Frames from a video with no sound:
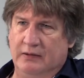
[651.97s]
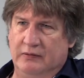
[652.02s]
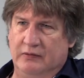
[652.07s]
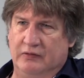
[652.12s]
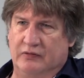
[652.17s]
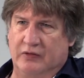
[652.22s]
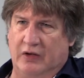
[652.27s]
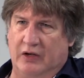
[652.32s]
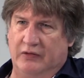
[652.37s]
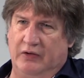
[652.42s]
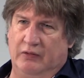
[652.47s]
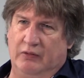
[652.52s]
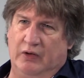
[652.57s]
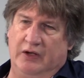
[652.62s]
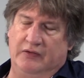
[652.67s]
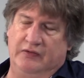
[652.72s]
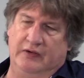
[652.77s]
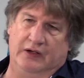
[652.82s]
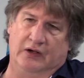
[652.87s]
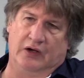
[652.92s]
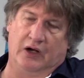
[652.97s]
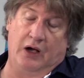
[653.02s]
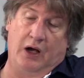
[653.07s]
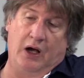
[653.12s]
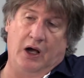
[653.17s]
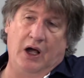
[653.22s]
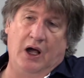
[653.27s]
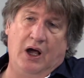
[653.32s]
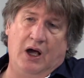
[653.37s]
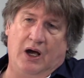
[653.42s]
Started writing, and
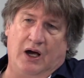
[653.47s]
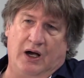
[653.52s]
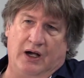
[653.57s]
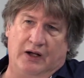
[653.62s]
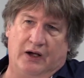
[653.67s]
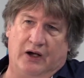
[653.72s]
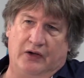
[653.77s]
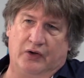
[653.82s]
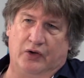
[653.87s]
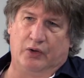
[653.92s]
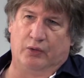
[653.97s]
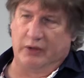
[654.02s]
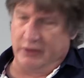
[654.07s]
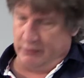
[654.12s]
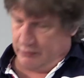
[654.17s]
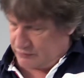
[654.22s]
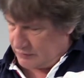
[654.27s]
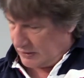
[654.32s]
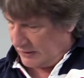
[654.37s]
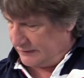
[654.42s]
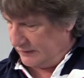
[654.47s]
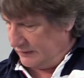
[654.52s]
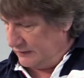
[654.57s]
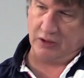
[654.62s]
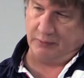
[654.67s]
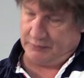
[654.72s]
I don't know what he was writing.